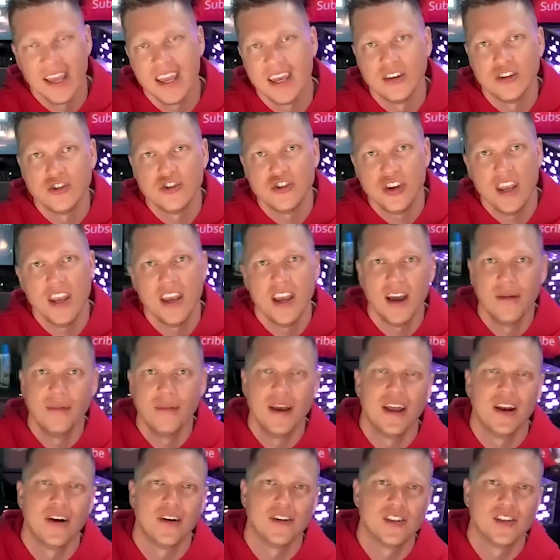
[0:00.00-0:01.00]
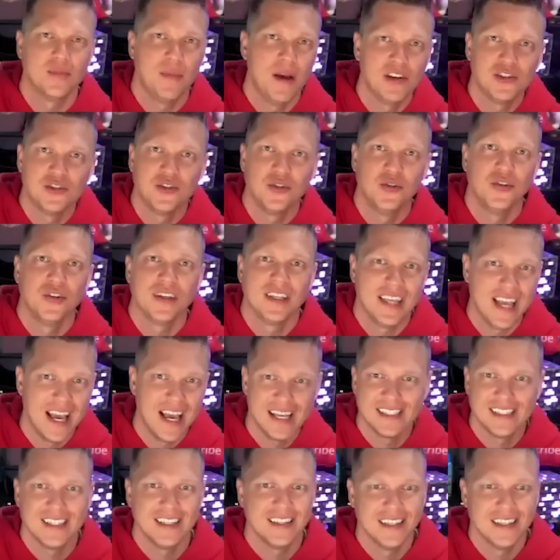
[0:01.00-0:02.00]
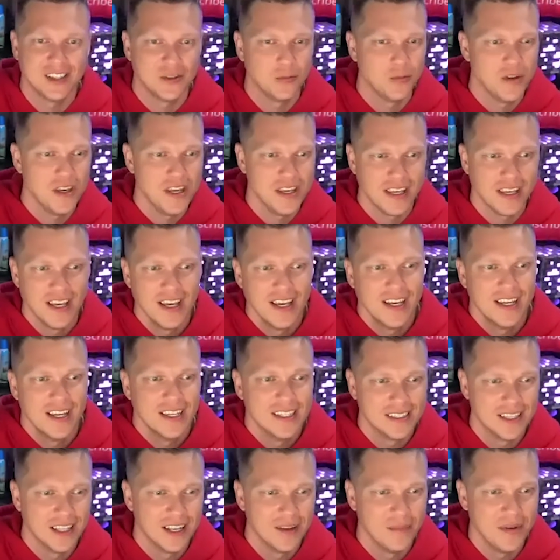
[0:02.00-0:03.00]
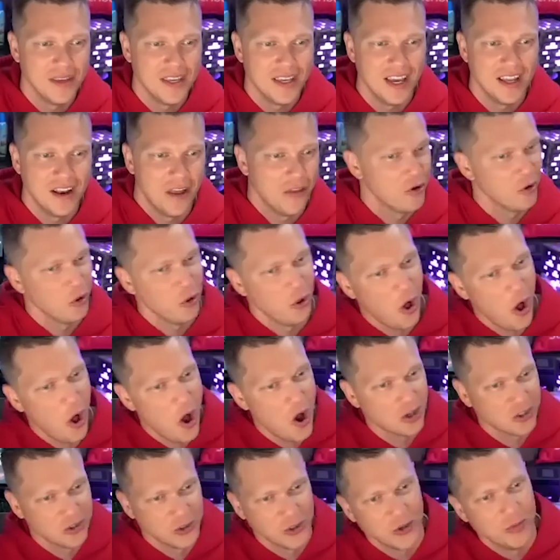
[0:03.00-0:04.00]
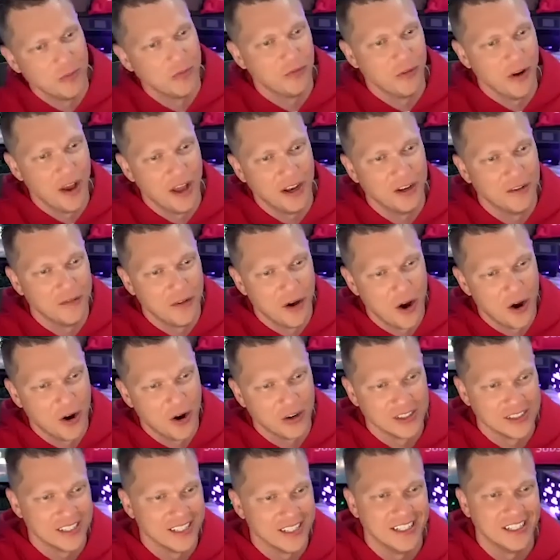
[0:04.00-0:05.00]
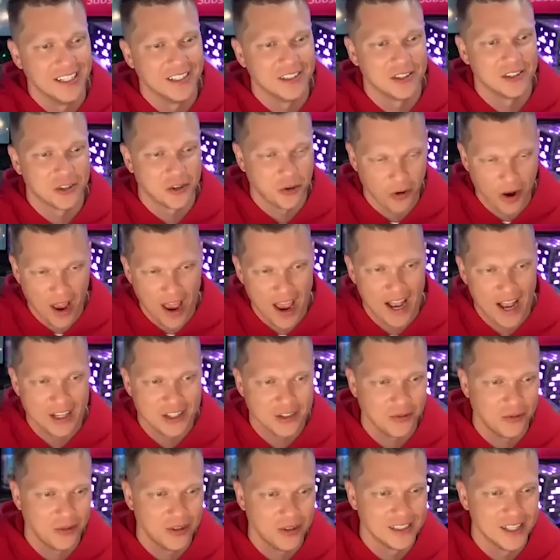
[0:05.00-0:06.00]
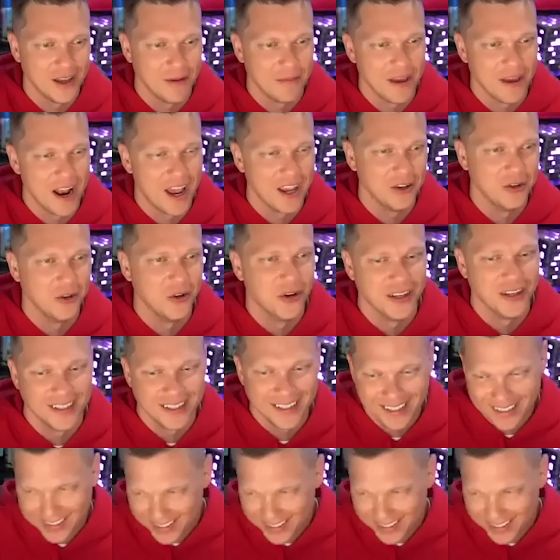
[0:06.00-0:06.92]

and Sham, and our special guest this week is going to be another long-term friend of ours in Scratch. What's up, man? How you doing?